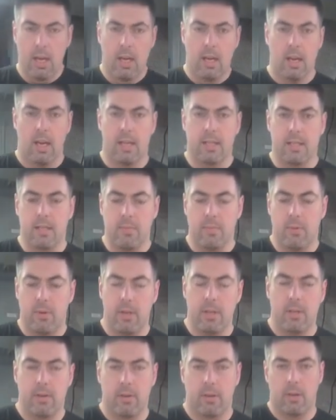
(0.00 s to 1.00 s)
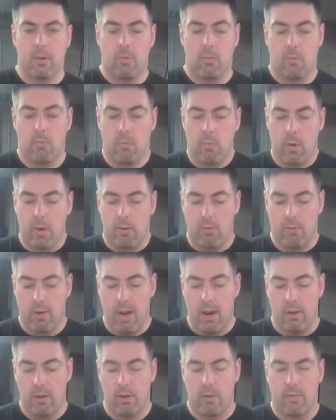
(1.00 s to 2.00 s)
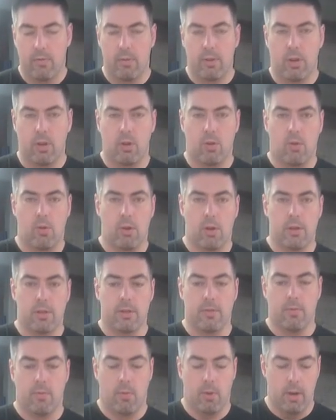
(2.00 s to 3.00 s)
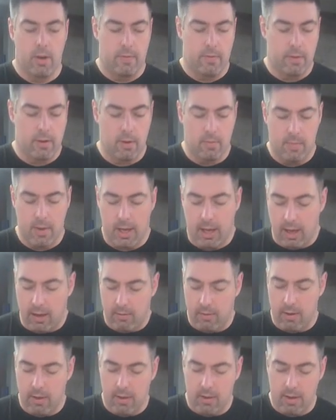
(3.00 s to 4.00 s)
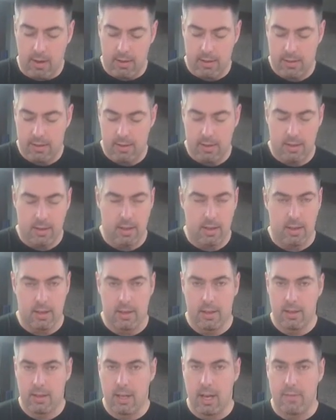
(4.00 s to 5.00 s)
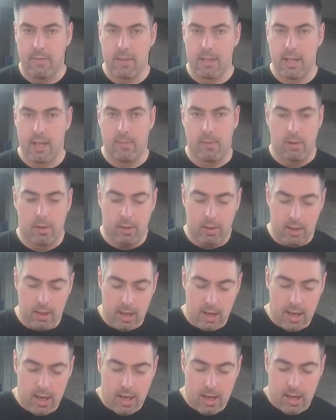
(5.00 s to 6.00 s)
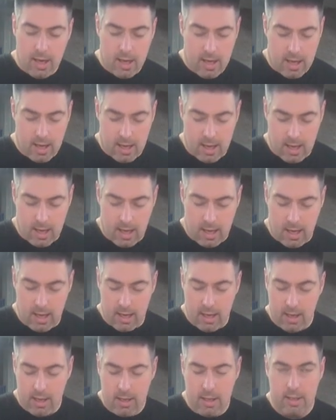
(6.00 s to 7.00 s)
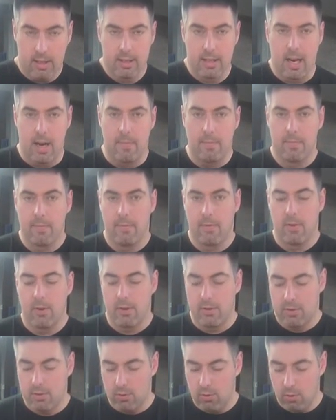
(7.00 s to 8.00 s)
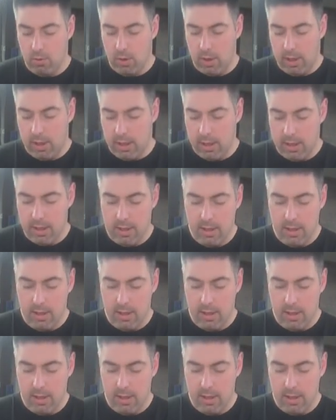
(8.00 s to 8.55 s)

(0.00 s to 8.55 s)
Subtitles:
At some point, you're going to want to round over the corners of whatever you're making, whether it's a coffee table, a top for a stool,